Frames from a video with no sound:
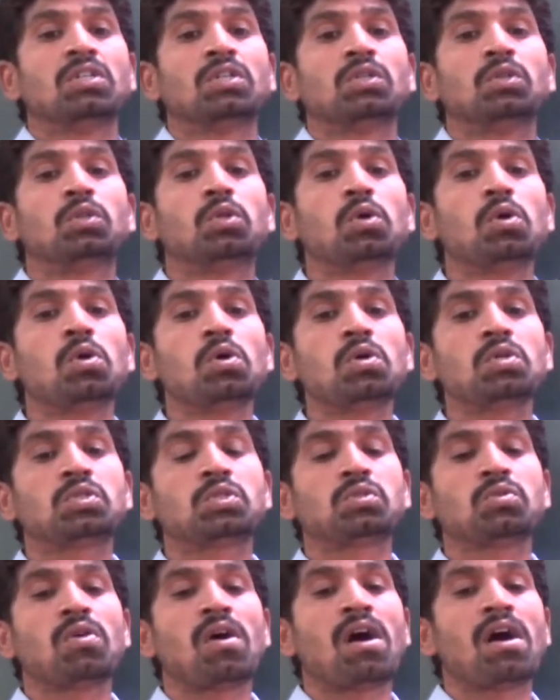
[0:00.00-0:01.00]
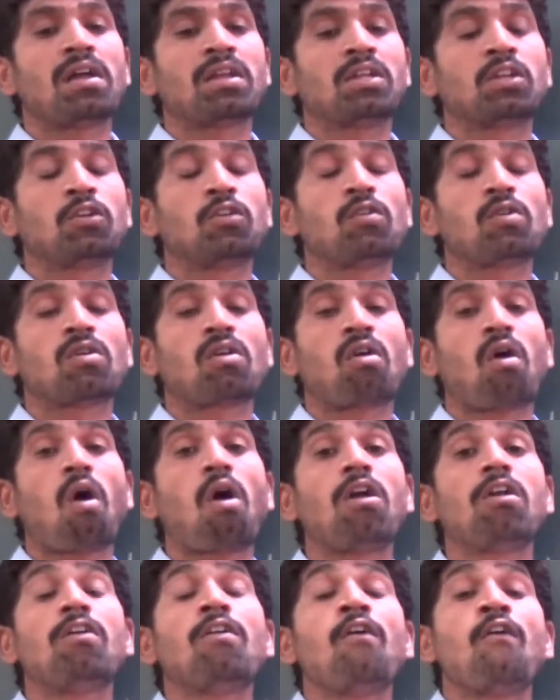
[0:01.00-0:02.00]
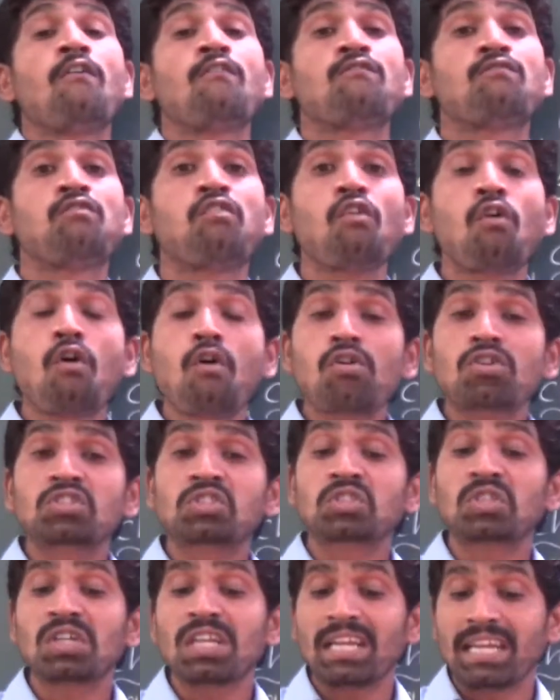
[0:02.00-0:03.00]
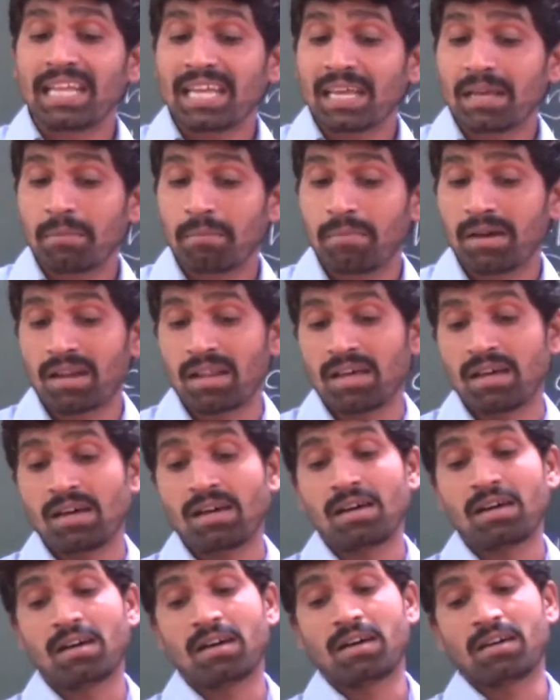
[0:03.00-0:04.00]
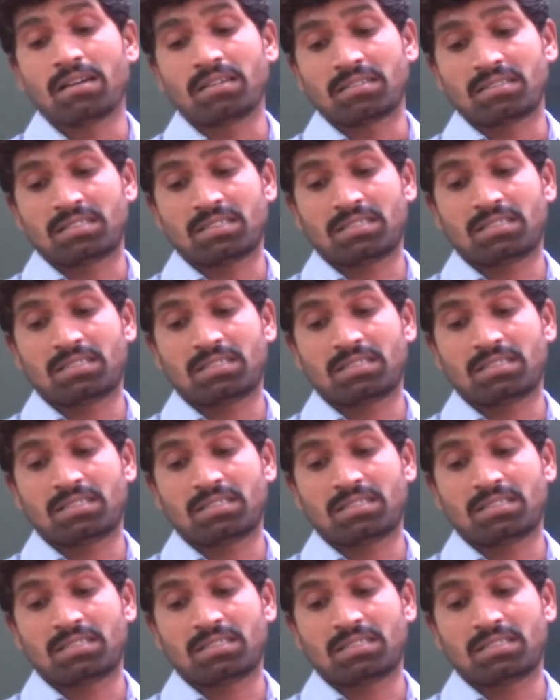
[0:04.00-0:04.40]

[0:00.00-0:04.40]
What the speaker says: Those who are, called forced laborers.